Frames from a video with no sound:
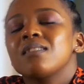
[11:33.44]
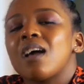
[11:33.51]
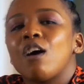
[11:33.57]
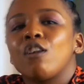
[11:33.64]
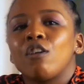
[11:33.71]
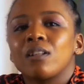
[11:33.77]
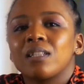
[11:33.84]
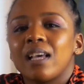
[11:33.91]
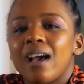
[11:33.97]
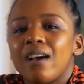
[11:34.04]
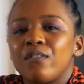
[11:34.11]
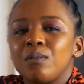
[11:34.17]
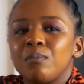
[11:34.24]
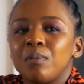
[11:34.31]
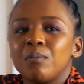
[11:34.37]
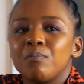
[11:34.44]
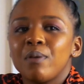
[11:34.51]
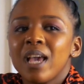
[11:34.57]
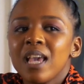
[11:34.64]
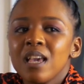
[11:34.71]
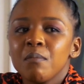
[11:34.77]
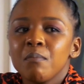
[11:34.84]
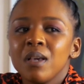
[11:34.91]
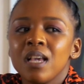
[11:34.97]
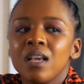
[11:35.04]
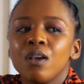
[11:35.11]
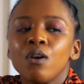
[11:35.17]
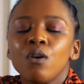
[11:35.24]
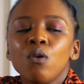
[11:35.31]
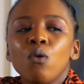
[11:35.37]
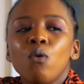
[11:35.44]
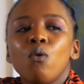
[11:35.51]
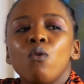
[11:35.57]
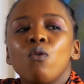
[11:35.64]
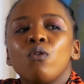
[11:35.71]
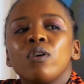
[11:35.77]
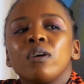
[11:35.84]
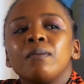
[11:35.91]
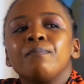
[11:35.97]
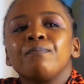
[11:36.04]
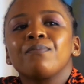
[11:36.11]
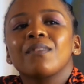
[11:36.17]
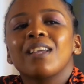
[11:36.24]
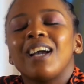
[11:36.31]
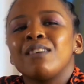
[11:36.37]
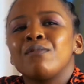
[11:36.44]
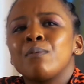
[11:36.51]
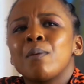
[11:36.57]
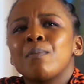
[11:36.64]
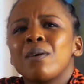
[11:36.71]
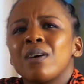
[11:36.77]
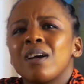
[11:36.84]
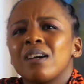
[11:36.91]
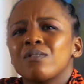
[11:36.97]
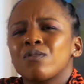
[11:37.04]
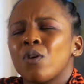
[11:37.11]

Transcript: is how long they haven't been paying me. Or I remember